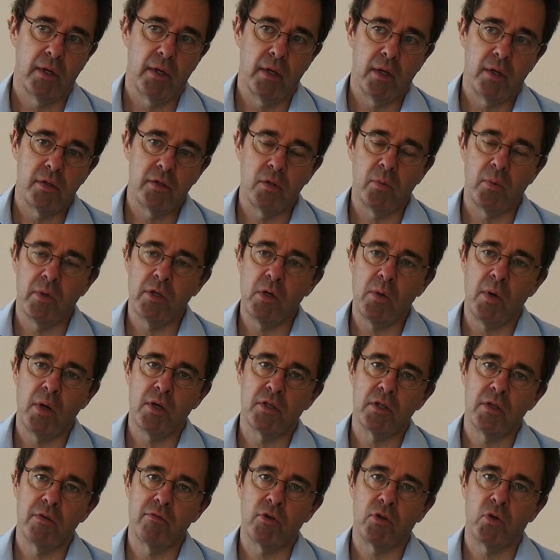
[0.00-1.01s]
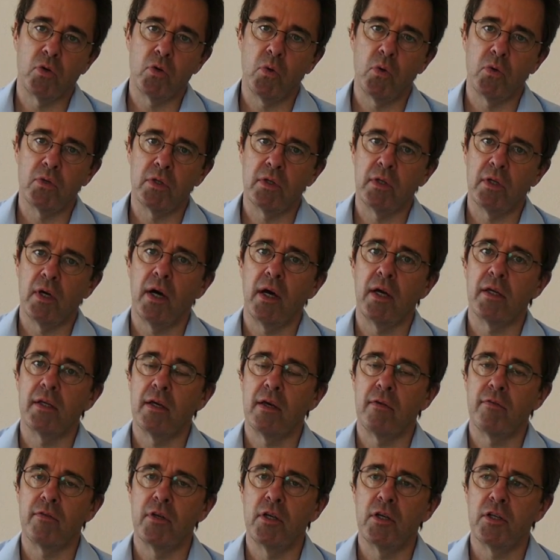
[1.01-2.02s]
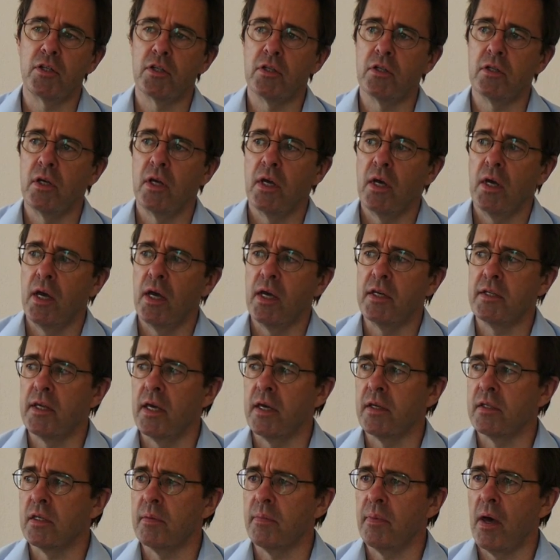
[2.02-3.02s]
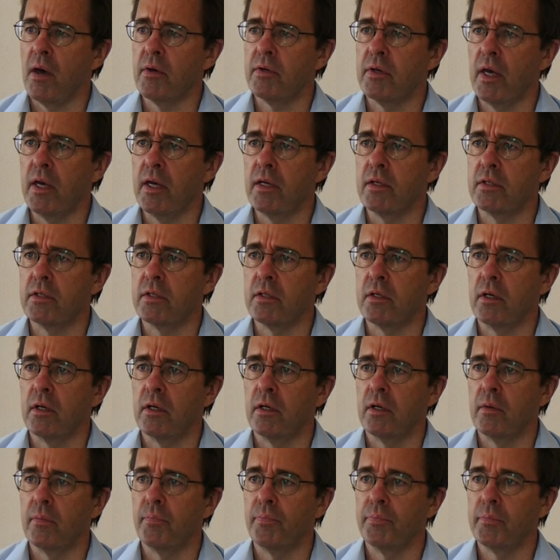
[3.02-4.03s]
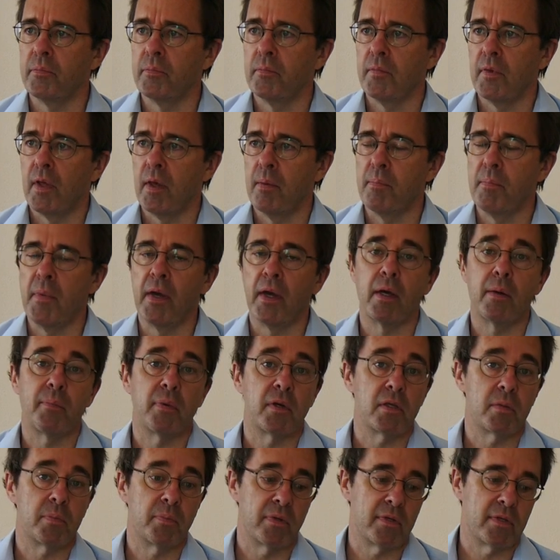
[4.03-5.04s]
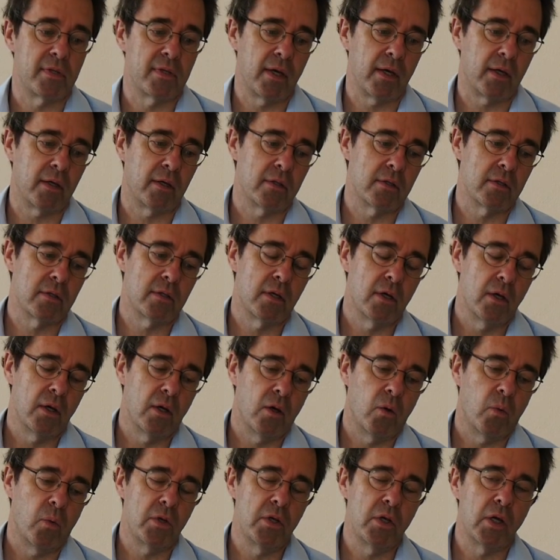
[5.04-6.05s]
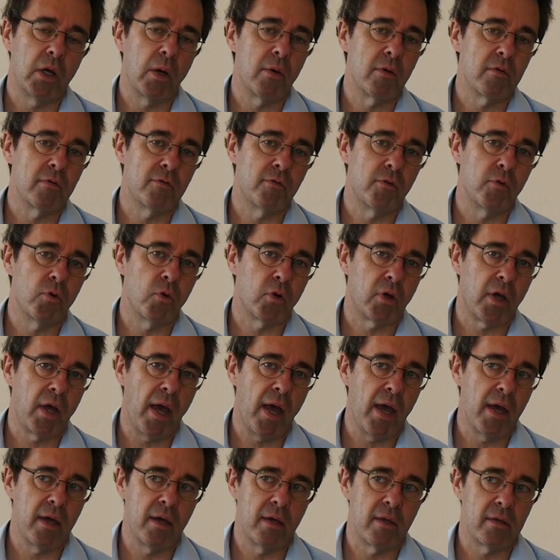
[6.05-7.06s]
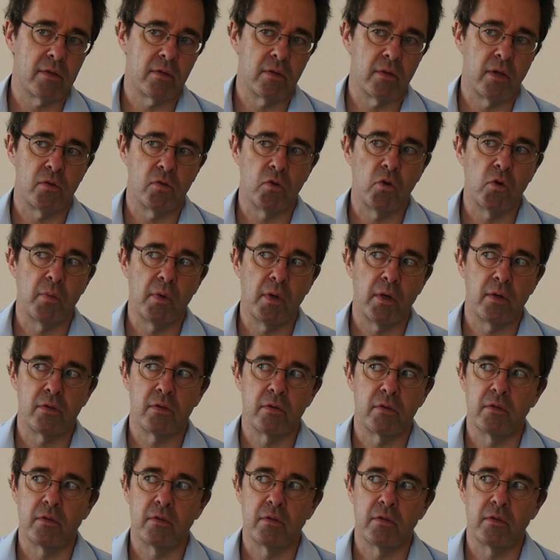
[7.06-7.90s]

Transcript: So when you actually record in high definition, it takes about 8 megabits per second. When you go in 4K, it's almost